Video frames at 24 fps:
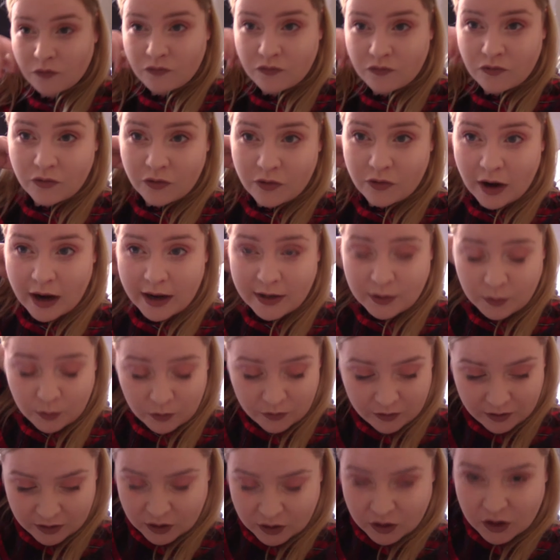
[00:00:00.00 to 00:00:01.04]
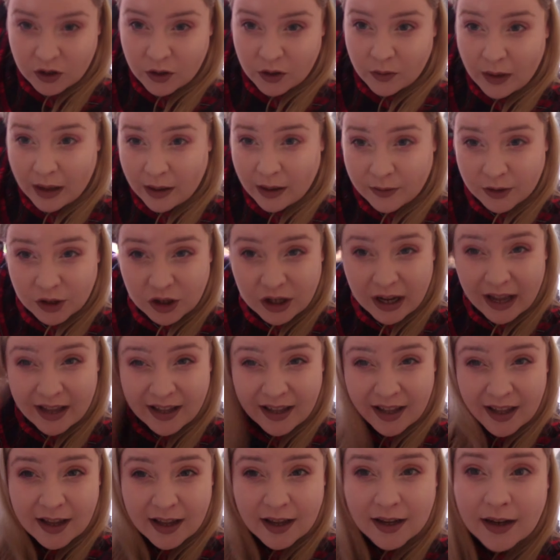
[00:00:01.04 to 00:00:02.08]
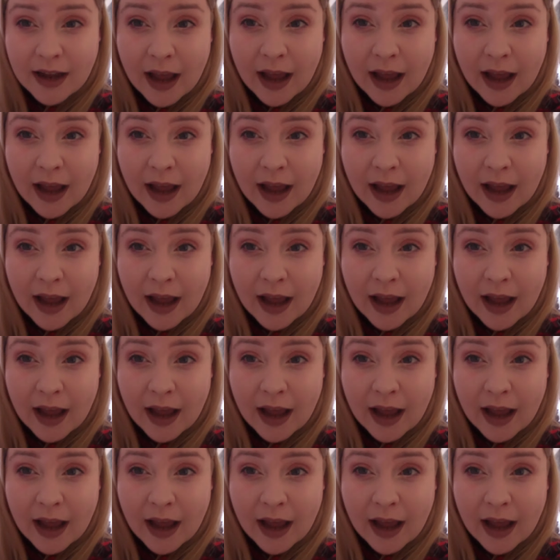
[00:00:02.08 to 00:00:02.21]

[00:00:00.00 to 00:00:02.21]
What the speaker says: Right, we're at the 2-hour check-in